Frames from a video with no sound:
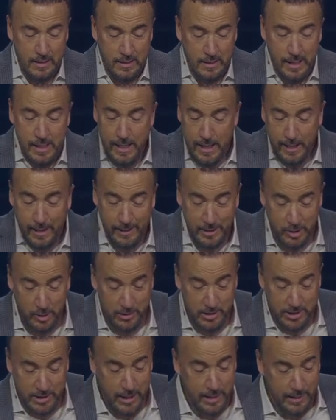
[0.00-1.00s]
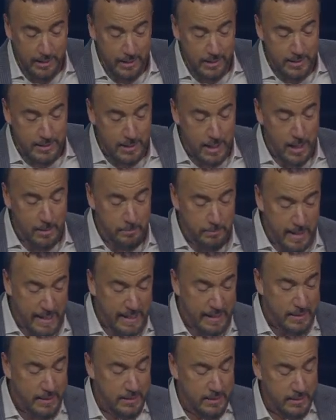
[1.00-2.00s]
He answered and said, it's not
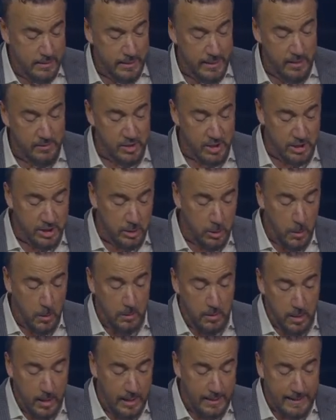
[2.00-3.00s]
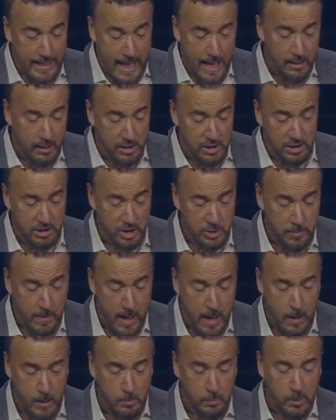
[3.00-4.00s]
me. Gives this little analogy, this
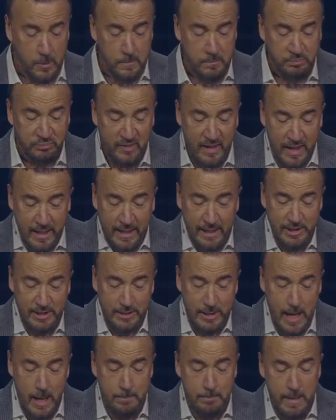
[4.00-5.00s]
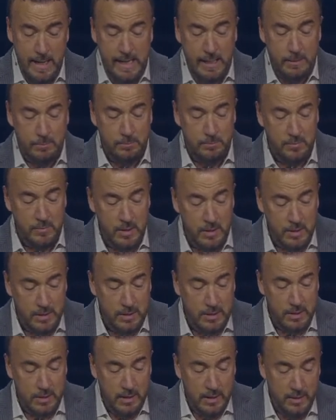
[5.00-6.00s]
parable. It's not me
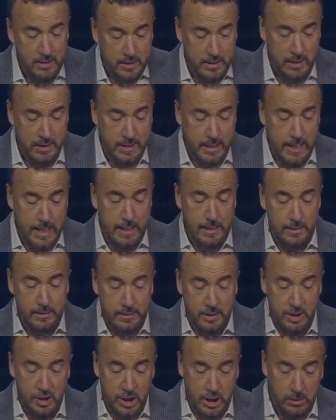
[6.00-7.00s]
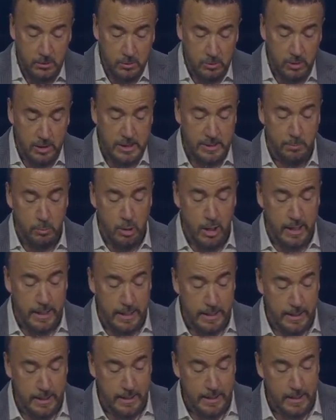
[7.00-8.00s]
to take the children's
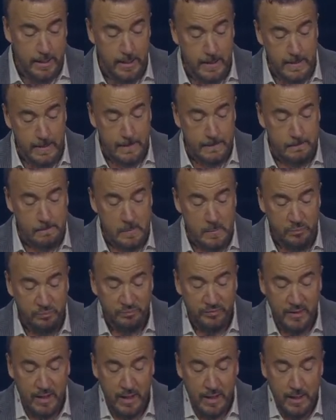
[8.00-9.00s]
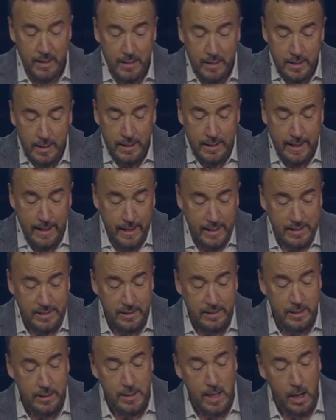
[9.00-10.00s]
bread and cast
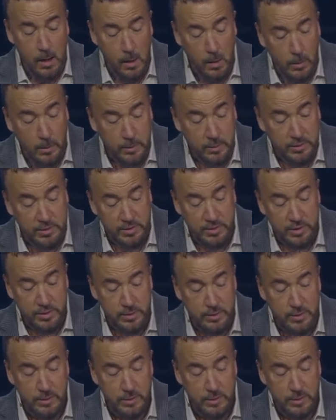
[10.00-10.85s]
it to dogs.